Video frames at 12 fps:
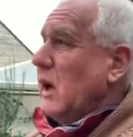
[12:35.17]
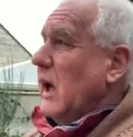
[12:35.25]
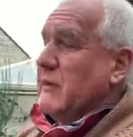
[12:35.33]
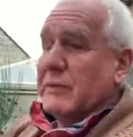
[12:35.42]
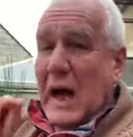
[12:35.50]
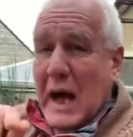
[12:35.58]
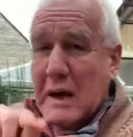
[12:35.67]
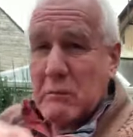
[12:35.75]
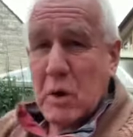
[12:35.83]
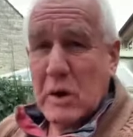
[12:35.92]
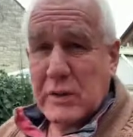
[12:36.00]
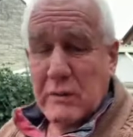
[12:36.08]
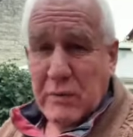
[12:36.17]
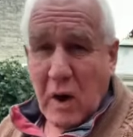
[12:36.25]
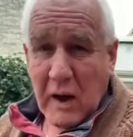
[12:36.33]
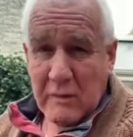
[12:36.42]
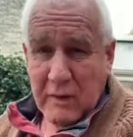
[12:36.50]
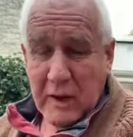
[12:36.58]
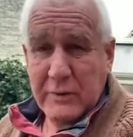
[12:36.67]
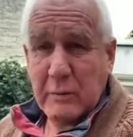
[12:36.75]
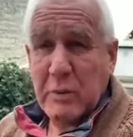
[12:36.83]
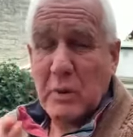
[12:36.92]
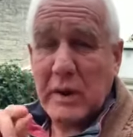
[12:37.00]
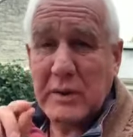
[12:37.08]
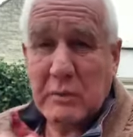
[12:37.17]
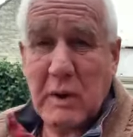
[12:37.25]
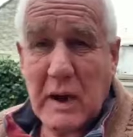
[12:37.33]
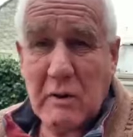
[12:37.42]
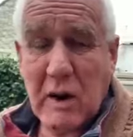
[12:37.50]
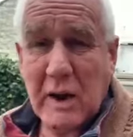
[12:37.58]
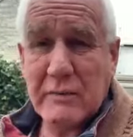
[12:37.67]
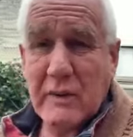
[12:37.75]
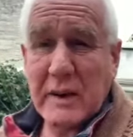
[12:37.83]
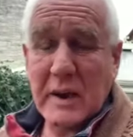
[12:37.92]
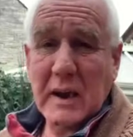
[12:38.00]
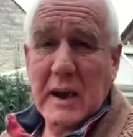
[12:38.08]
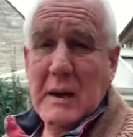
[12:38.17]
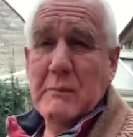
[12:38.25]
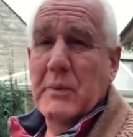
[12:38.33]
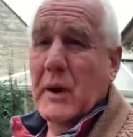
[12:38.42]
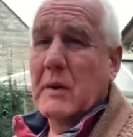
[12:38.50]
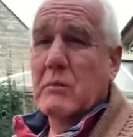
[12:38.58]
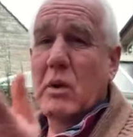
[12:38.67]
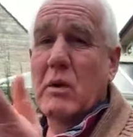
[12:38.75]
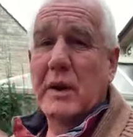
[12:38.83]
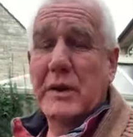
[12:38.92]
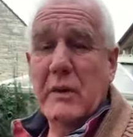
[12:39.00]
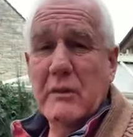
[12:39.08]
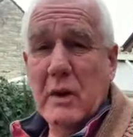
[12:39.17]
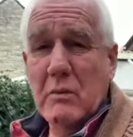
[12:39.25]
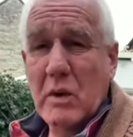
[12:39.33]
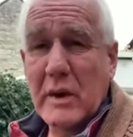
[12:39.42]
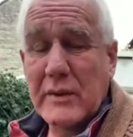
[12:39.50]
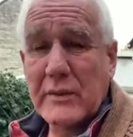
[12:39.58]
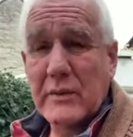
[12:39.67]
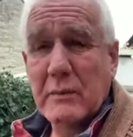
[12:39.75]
If that ain't worth a fiver to put into our crowdfunding campaign, well, I don't know what is.